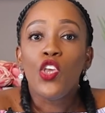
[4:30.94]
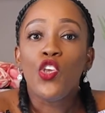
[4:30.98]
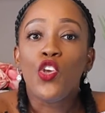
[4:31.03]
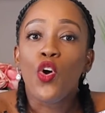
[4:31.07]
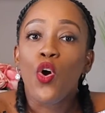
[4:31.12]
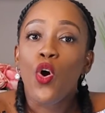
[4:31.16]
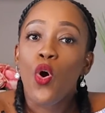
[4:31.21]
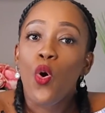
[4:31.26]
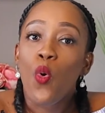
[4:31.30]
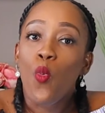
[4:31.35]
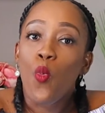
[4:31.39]

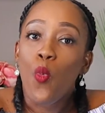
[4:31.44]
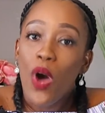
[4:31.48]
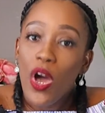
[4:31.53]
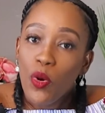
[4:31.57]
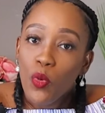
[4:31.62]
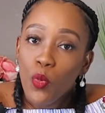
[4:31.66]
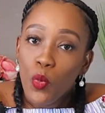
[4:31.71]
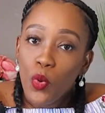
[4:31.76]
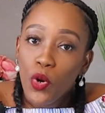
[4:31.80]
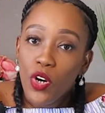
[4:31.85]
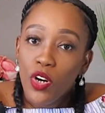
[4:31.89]
Your
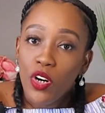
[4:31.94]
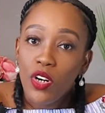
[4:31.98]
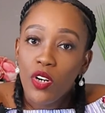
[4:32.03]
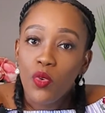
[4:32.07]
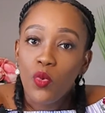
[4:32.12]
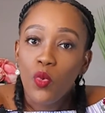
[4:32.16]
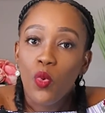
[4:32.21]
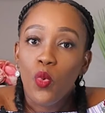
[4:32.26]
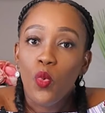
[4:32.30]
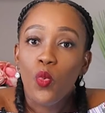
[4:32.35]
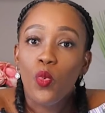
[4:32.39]
1
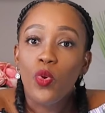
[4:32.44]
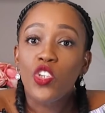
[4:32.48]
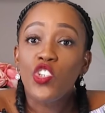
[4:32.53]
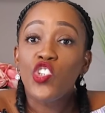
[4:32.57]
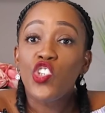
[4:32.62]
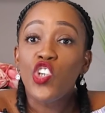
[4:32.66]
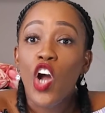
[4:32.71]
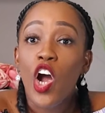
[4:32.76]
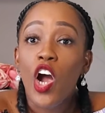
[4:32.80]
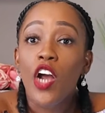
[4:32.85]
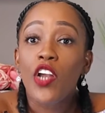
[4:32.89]
word will
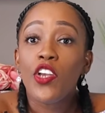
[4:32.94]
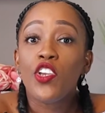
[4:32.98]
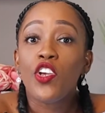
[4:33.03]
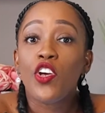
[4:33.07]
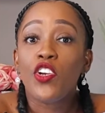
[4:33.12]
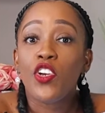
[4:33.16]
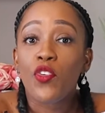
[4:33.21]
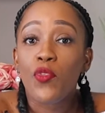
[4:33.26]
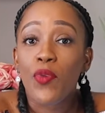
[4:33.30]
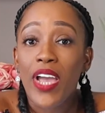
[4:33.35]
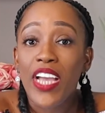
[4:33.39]
chart
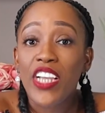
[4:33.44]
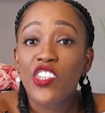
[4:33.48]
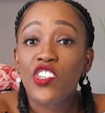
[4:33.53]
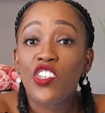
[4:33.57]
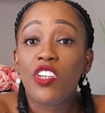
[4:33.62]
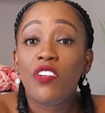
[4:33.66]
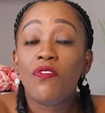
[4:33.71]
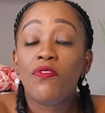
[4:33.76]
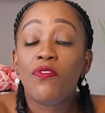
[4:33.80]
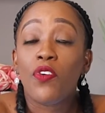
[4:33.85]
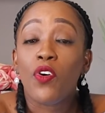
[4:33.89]
your
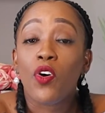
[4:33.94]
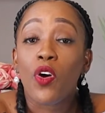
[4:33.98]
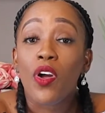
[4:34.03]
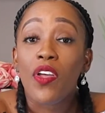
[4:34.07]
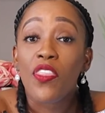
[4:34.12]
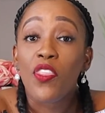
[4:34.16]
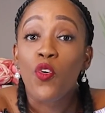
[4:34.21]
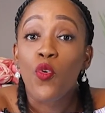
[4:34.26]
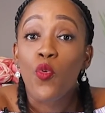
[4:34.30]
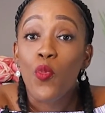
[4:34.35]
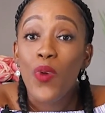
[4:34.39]
direction
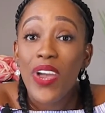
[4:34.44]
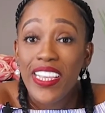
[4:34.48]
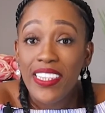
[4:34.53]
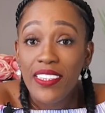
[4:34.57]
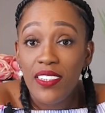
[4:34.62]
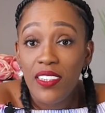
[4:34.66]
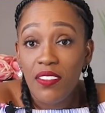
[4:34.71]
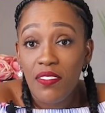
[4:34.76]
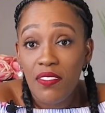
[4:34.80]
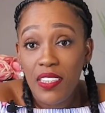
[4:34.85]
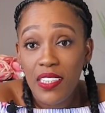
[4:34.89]
for the
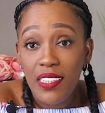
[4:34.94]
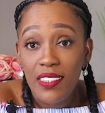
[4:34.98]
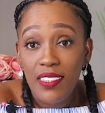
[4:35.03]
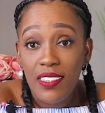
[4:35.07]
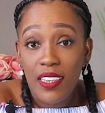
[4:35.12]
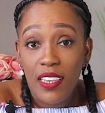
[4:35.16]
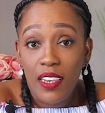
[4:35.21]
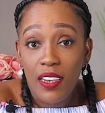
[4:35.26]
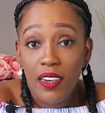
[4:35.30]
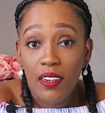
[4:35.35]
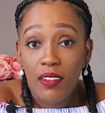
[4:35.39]
rest of
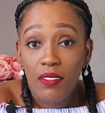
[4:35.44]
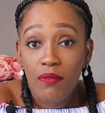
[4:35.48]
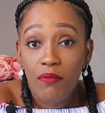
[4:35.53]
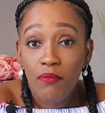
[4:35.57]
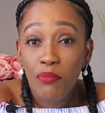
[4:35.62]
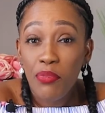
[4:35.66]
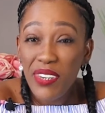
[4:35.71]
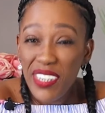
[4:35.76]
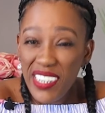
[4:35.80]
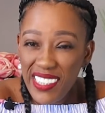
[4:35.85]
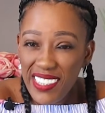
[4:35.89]
this year.
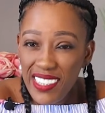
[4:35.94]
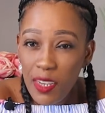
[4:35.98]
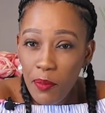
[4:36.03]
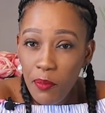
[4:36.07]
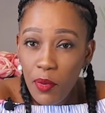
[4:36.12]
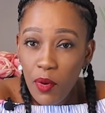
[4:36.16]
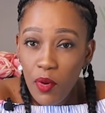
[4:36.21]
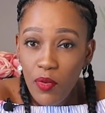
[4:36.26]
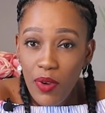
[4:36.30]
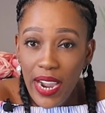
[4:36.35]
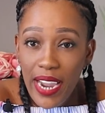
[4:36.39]
Pretty
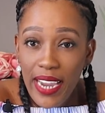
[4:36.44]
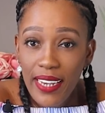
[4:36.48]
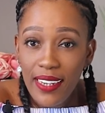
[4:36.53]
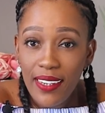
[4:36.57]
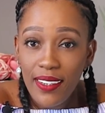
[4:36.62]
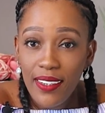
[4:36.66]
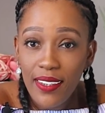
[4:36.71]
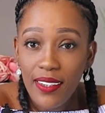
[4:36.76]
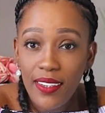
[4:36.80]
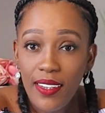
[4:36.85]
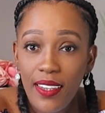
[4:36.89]
simple, right?
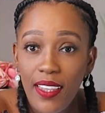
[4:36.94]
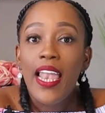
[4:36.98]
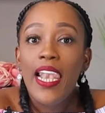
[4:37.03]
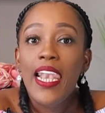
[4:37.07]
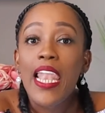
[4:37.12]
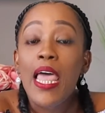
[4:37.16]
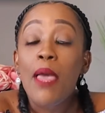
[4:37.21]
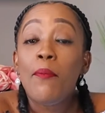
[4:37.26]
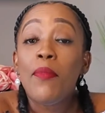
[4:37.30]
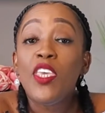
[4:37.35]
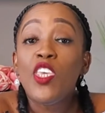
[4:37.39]

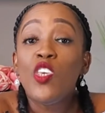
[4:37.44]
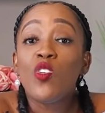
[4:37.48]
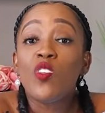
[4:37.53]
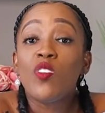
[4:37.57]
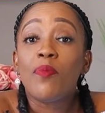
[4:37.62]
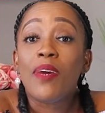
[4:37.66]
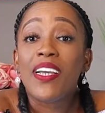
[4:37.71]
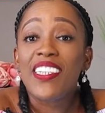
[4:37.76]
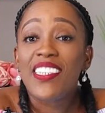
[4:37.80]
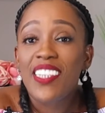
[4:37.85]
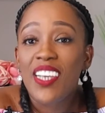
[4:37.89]
Let me
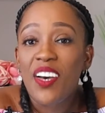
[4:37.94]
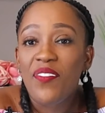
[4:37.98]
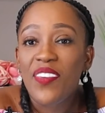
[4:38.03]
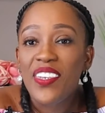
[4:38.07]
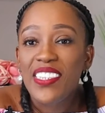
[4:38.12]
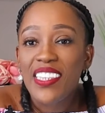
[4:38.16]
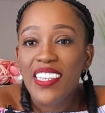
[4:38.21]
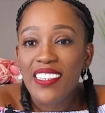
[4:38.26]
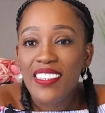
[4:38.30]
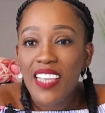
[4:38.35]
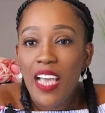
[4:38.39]
use myself
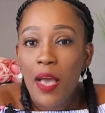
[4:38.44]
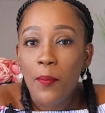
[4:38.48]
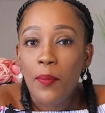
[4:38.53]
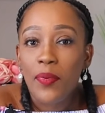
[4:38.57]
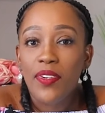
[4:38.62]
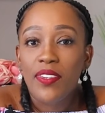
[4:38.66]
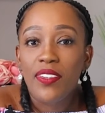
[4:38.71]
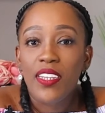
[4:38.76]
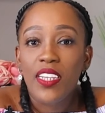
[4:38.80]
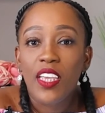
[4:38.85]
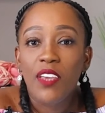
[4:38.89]
as an
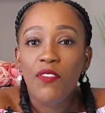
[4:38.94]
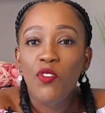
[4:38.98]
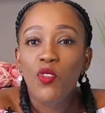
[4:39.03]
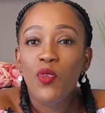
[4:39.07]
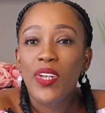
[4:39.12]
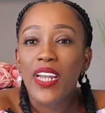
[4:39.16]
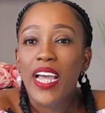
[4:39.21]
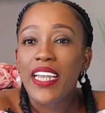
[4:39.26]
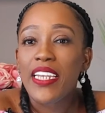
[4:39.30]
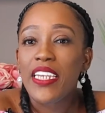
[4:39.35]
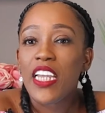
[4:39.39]
example to give
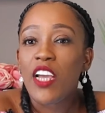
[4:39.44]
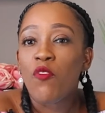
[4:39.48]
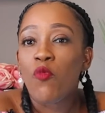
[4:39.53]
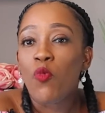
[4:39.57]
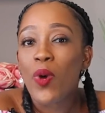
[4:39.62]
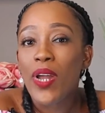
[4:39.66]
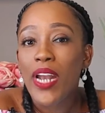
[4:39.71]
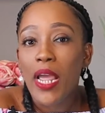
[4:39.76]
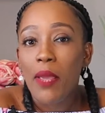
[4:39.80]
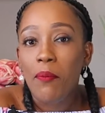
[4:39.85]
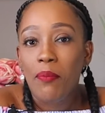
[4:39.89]
you an idea of
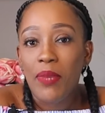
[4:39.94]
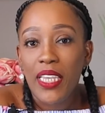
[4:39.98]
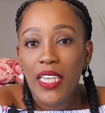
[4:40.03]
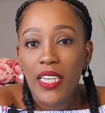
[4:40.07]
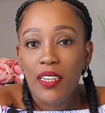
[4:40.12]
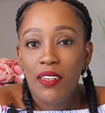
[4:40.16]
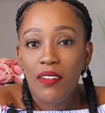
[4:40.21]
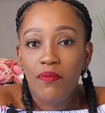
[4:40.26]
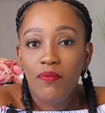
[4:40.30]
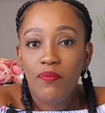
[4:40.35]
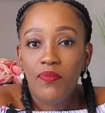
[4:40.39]
what I
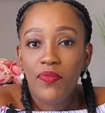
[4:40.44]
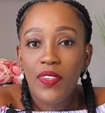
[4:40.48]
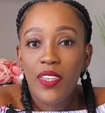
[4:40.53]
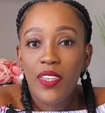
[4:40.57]
mean.